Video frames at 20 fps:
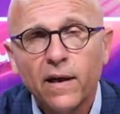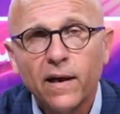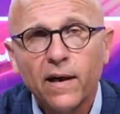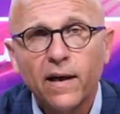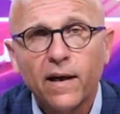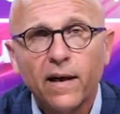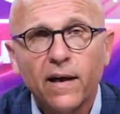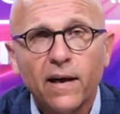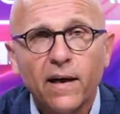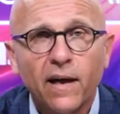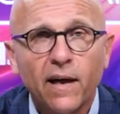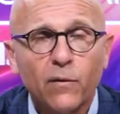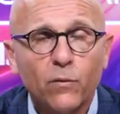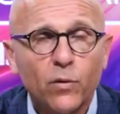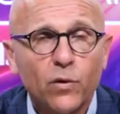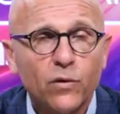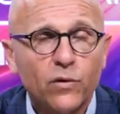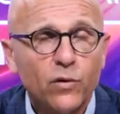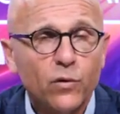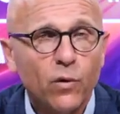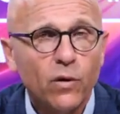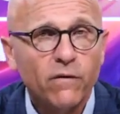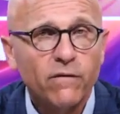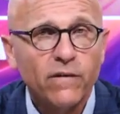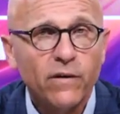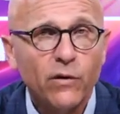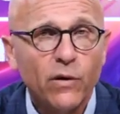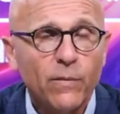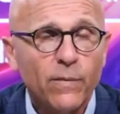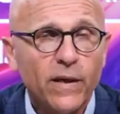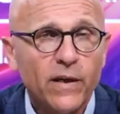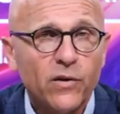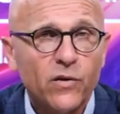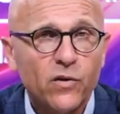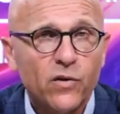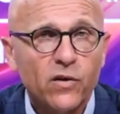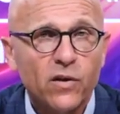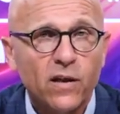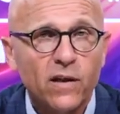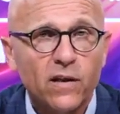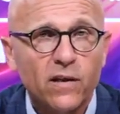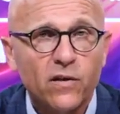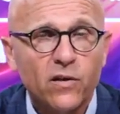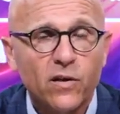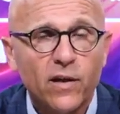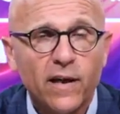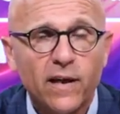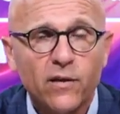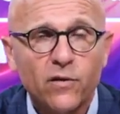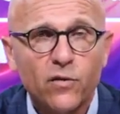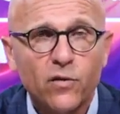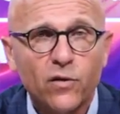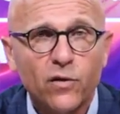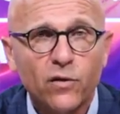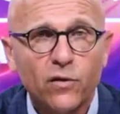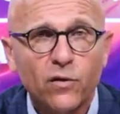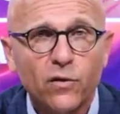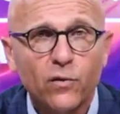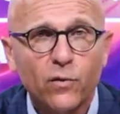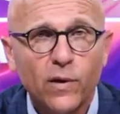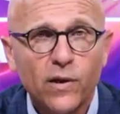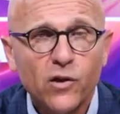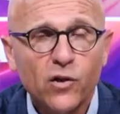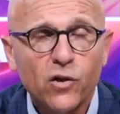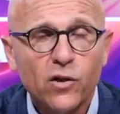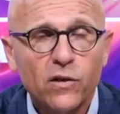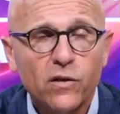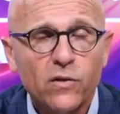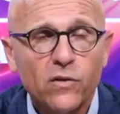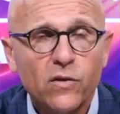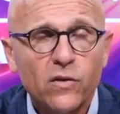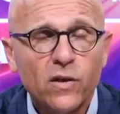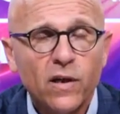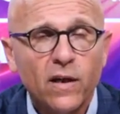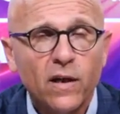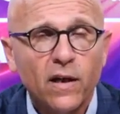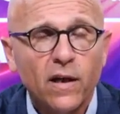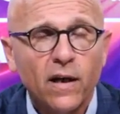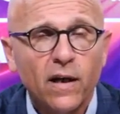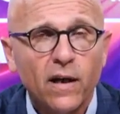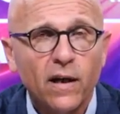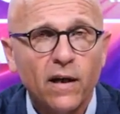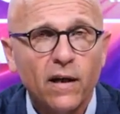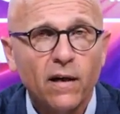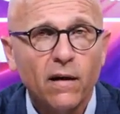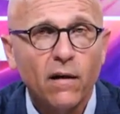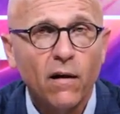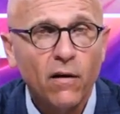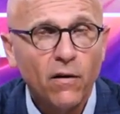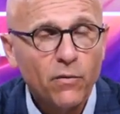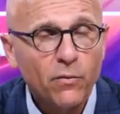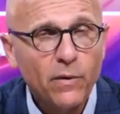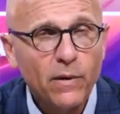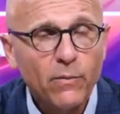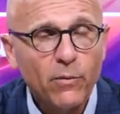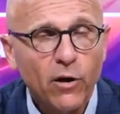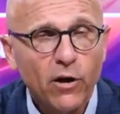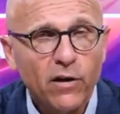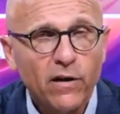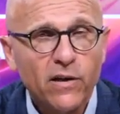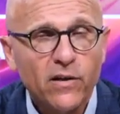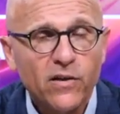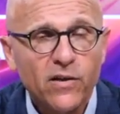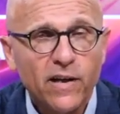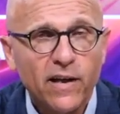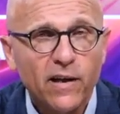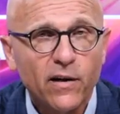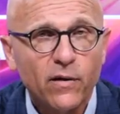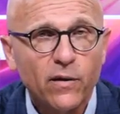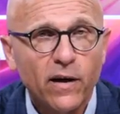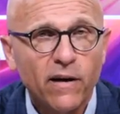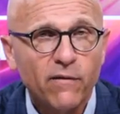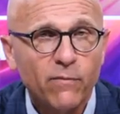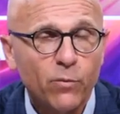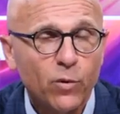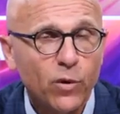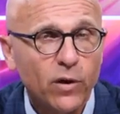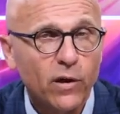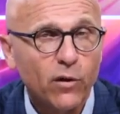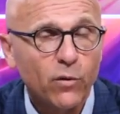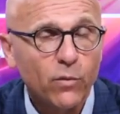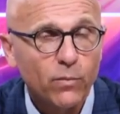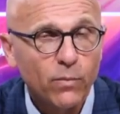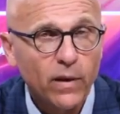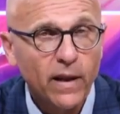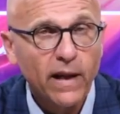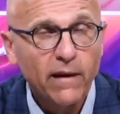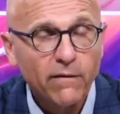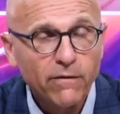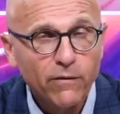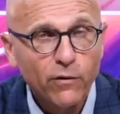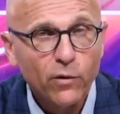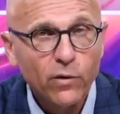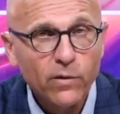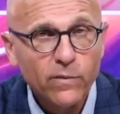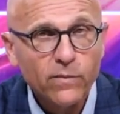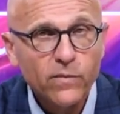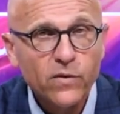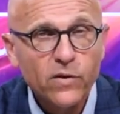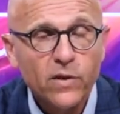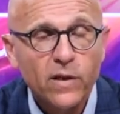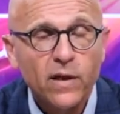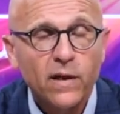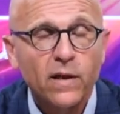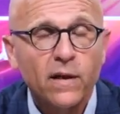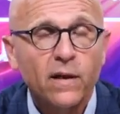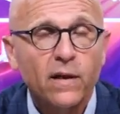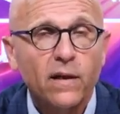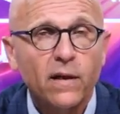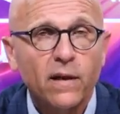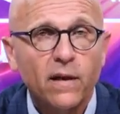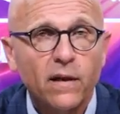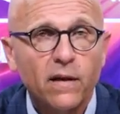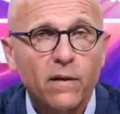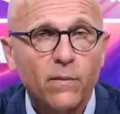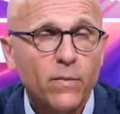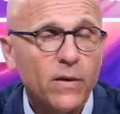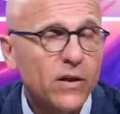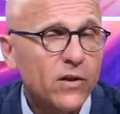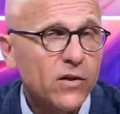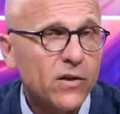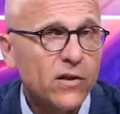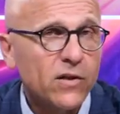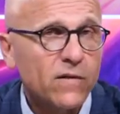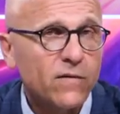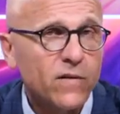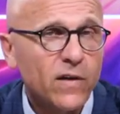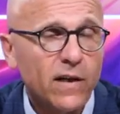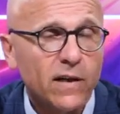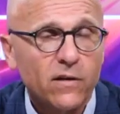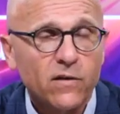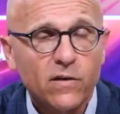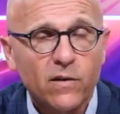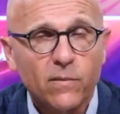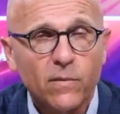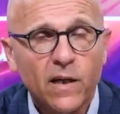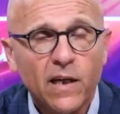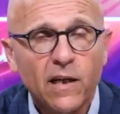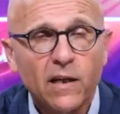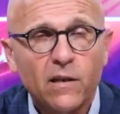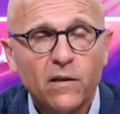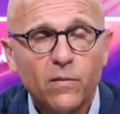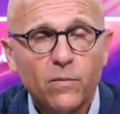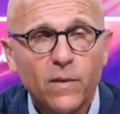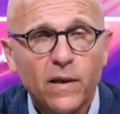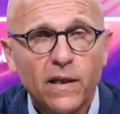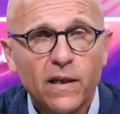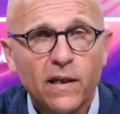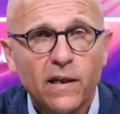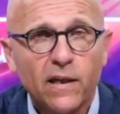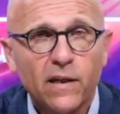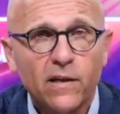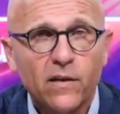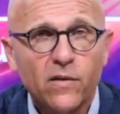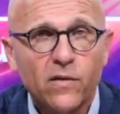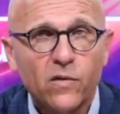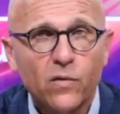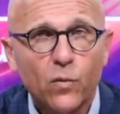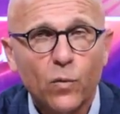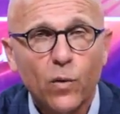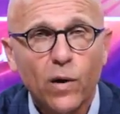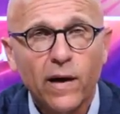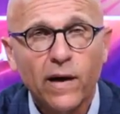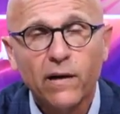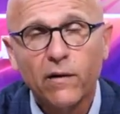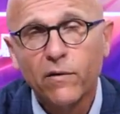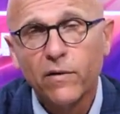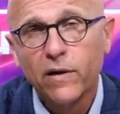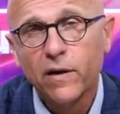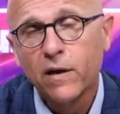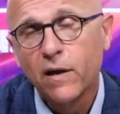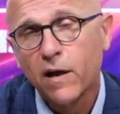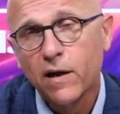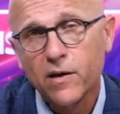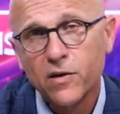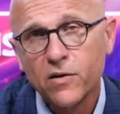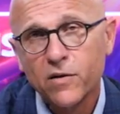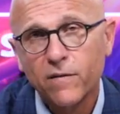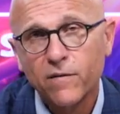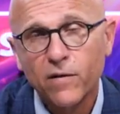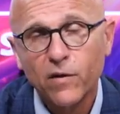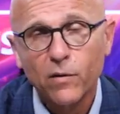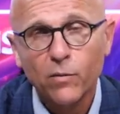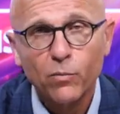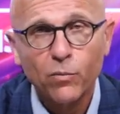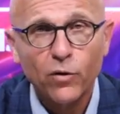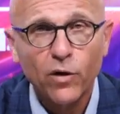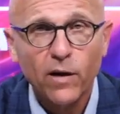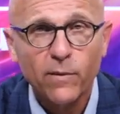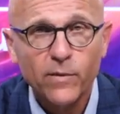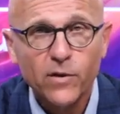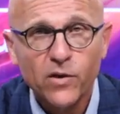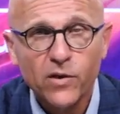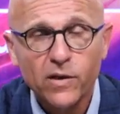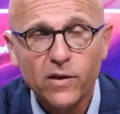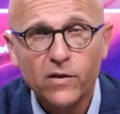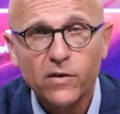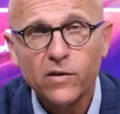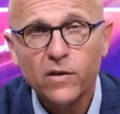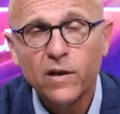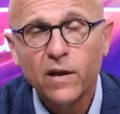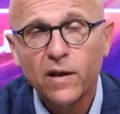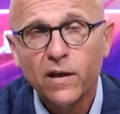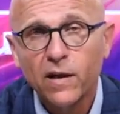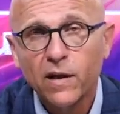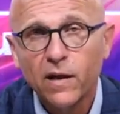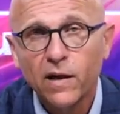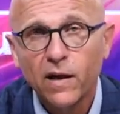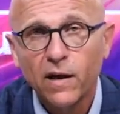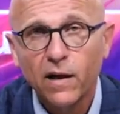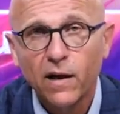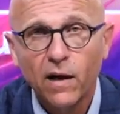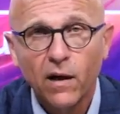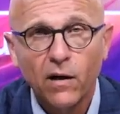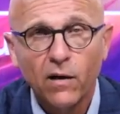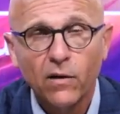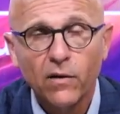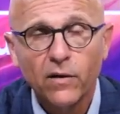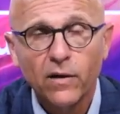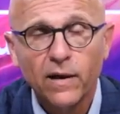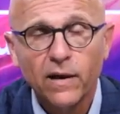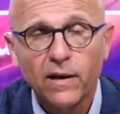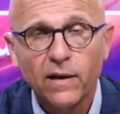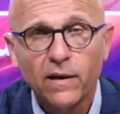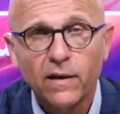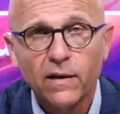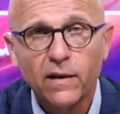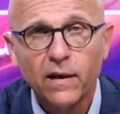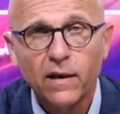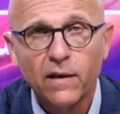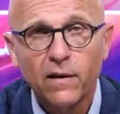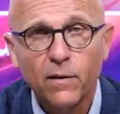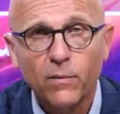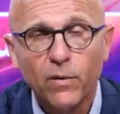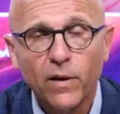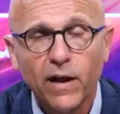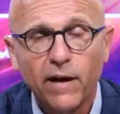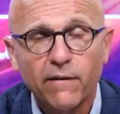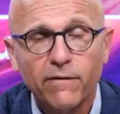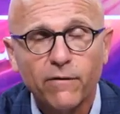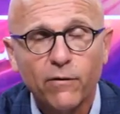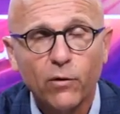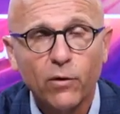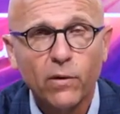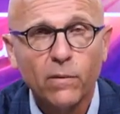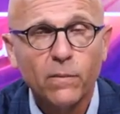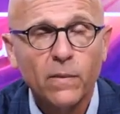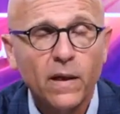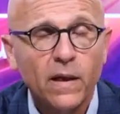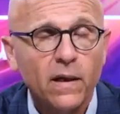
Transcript: and we'll do our very best to answer your questions. All three parties now have put out platforms. The PCs have taken some heat because while the cost of their promises are in the platform,